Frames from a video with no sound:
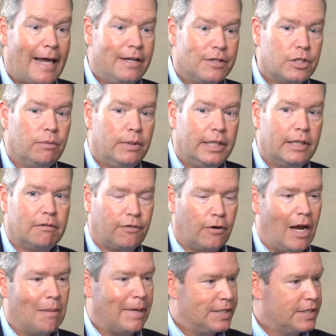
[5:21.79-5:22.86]
is unique
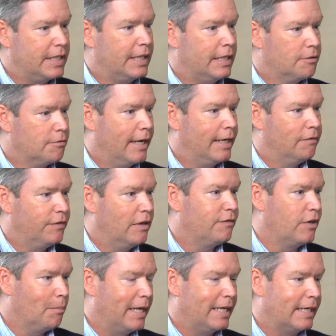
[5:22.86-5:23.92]
for MSCs, right?
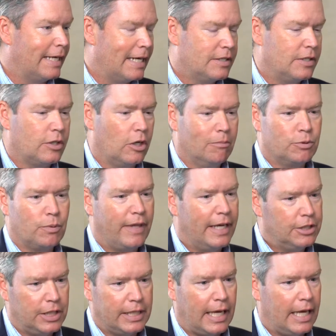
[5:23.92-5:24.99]
If you're making exosomes with
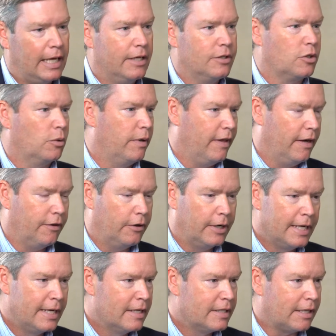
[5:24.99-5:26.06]
HEKs or with
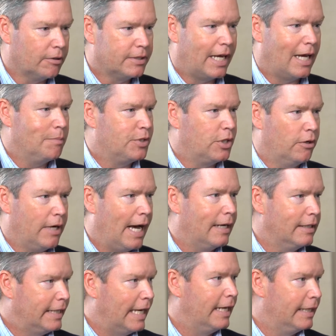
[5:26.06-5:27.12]
other cell types, you're
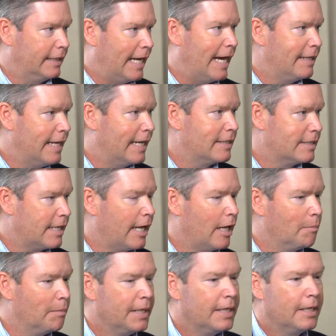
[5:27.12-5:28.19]
not getting that
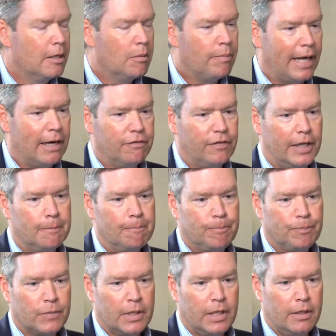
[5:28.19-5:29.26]
same benefit.
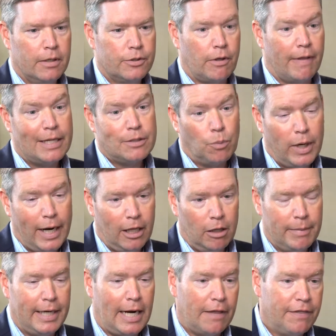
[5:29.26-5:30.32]
So that's one
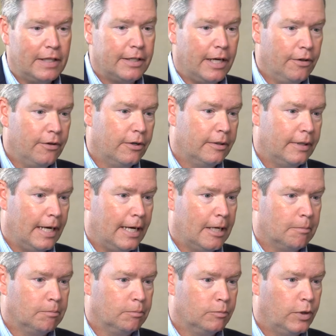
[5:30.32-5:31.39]
element. I think the other
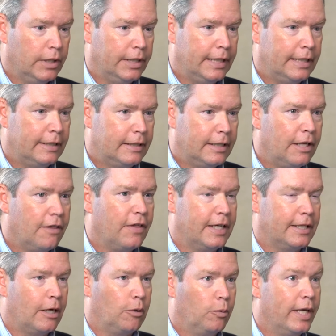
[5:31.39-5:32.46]
really key
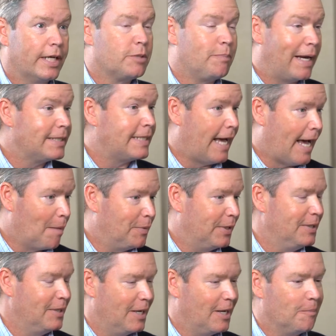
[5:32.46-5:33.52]
thing that we expect to
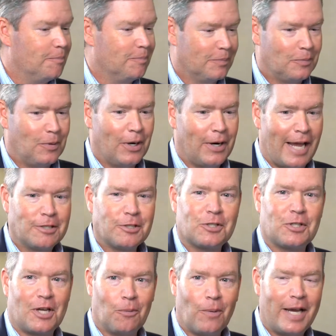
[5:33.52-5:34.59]
happen, we're
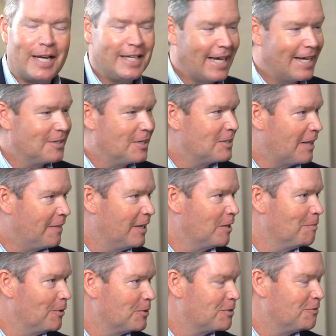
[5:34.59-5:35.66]
anxiously awaiting, as is I
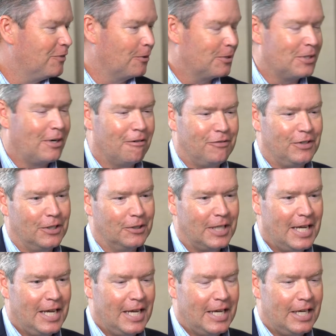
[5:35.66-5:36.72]
think most folks in our field,
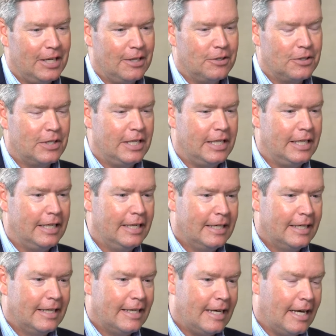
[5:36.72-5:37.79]
is the
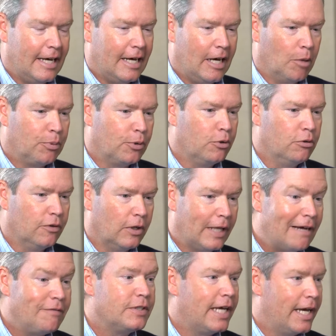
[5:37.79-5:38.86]

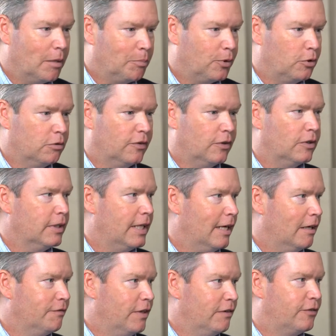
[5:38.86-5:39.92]
FDA approval
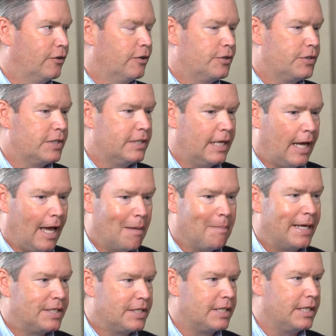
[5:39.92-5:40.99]
of the first
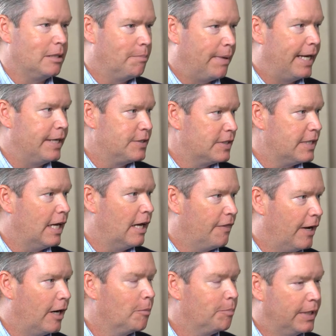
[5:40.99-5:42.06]
MSC-based
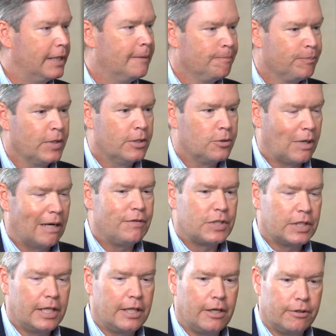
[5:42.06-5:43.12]
therapy. Right. So
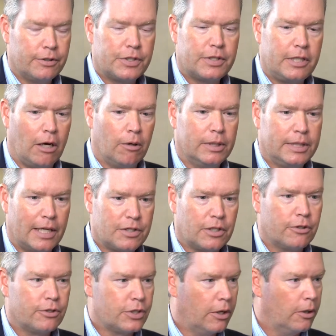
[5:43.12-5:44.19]
obviously there's a
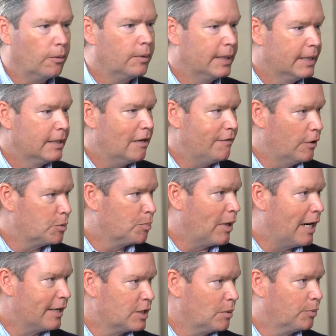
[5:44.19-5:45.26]
dozen or so of those
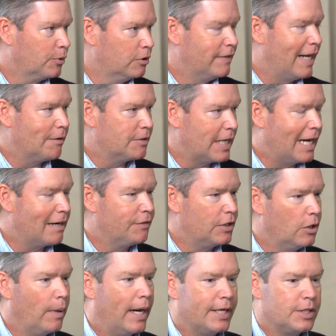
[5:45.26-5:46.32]
products approved outside of the
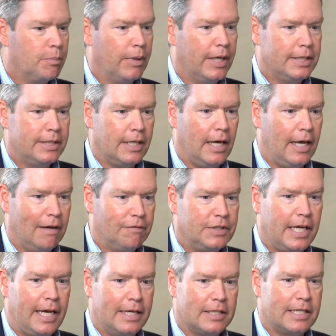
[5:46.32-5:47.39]
US, but
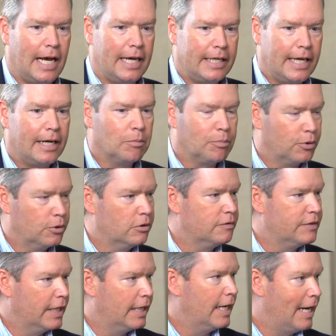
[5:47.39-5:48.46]
FDA has not yet
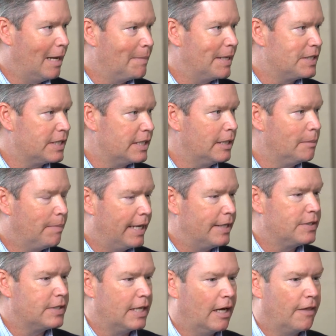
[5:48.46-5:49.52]
approved an
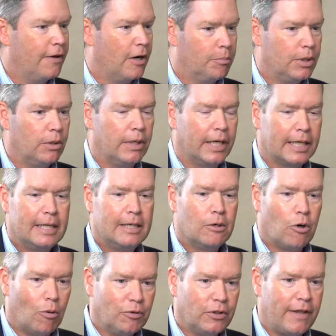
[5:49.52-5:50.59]
MSC-based therapeutic.
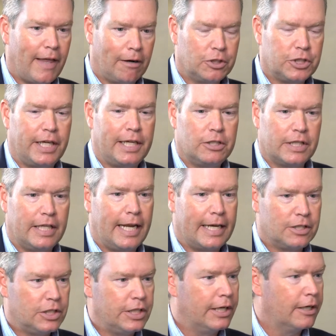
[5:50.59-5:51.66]
Hopefully that'll change in the
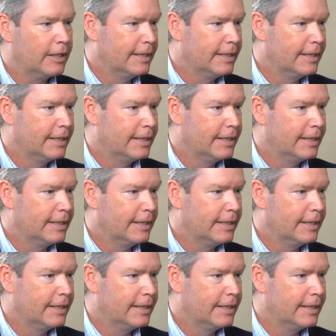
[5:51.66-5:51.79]
next year,